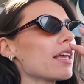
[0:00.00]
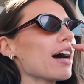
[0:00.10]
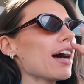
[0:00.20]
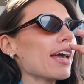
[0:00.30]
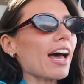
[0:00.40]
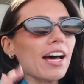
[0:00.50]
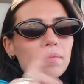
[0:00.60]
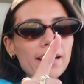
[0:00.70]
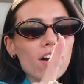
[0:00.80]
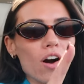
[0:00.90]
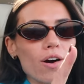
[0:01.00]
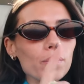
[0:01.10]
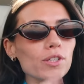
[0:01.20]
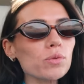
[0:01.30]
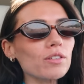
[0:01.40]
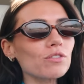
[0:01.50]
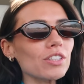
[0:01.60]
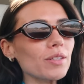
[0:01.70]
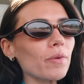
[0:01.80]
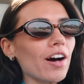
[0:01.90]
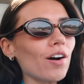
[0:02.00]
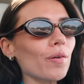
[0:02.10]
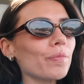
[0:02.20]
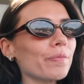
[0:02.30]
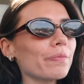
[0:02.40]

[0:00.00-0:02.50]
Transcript: I had my call, which went really well.